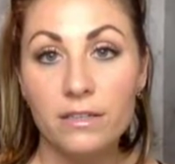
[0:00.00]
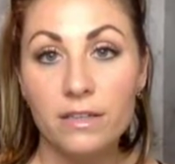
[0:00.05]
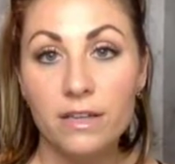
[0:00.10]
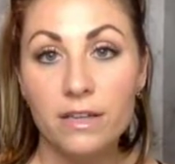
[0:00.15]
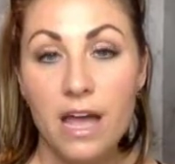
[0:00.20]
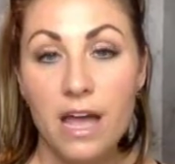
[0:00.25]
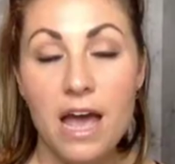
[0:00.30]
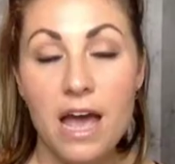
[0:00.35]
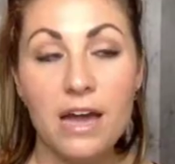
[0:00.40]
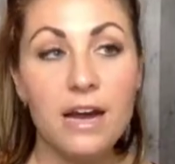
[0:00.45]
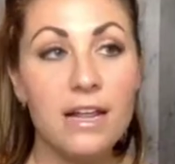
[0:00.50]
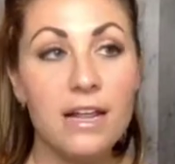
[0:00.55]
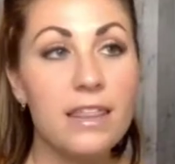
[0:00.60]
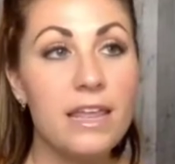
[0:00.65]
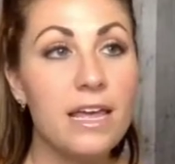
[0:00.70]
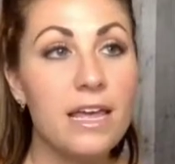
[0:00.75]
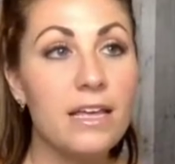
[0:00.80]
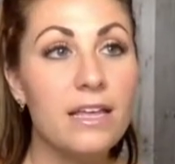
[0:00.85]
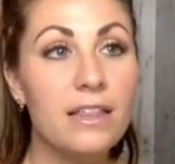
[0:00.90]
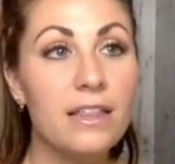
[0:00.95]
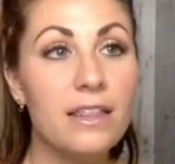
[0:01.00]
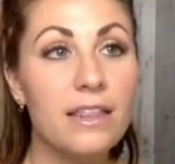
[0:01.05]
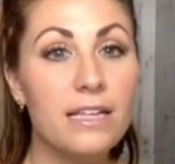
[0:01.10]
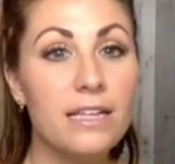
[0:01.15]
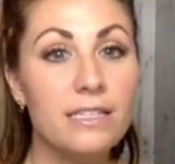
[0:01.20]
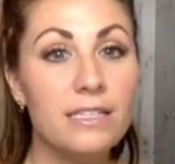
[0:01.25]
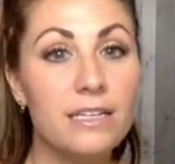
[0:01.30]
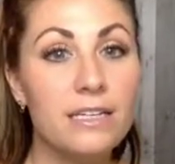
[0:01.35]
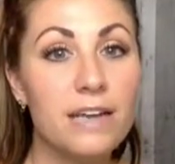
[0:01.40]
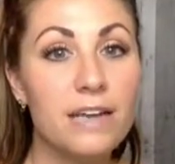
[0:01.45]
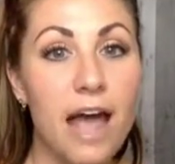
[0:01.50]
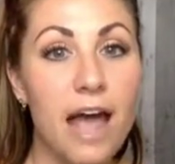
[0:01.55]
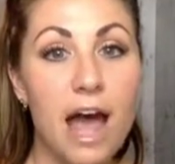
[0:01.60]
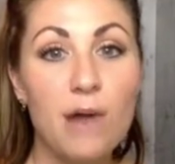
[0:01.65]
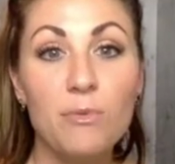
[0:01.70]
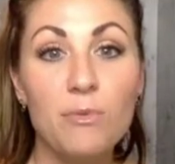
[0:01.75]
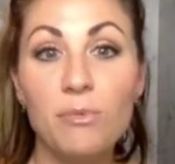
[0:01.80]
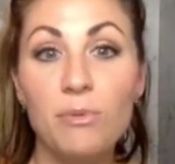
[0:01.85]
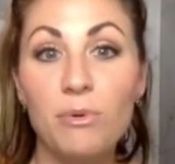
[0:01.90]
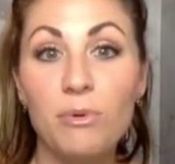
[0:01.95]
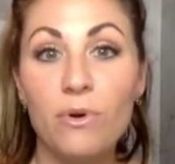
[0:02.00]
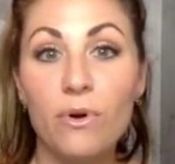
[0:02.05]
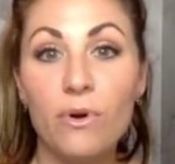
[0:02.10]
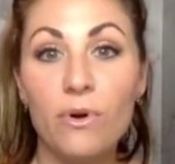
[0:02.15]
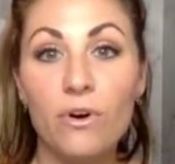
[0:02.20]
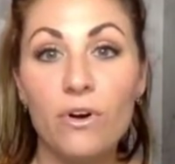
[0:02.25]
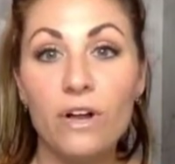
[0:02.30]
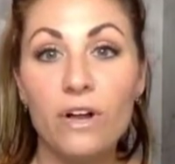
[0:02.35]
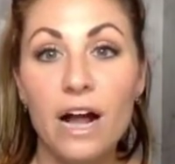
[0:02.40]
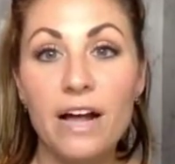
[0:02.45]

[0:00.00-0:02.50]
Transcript: Yeah, and I think that's an admirable goal.